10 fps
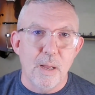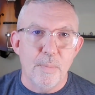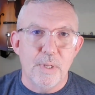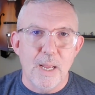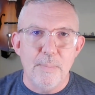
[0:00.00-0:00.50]

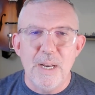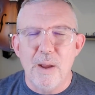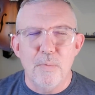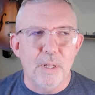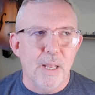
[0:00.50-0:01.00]

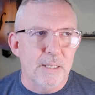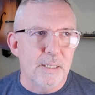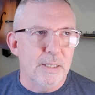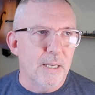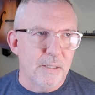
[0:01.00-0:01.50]
I
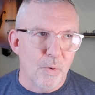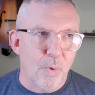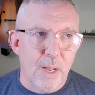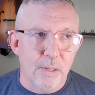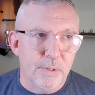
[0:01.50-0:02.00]
realize it takes a
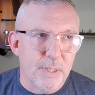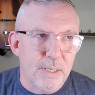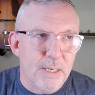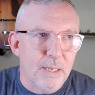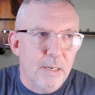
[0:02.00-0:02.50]
while to
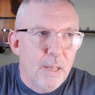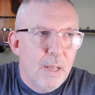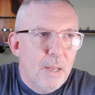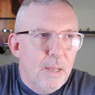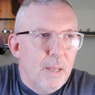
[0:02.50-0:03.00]
get
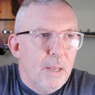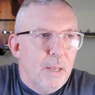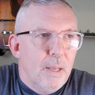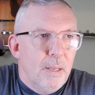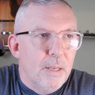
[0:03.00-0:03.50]

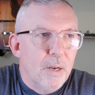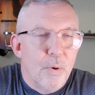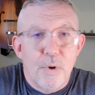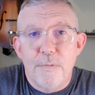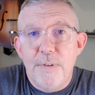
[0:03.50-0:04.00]

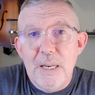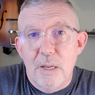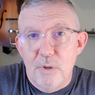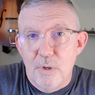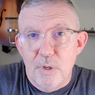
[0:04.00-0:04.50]
your feet
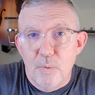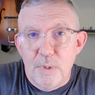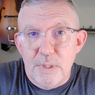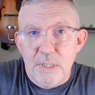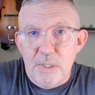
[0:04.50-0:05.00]
under you
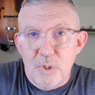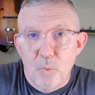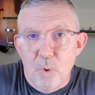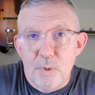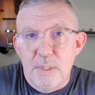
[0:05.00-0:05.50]
with these
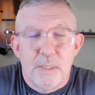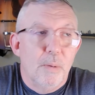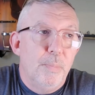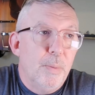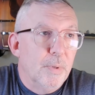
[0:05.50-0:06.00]
stores, and
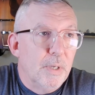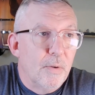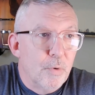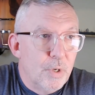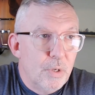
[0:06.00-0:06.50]
some people
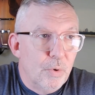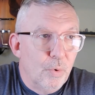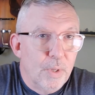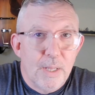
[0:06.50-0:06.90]
never do. And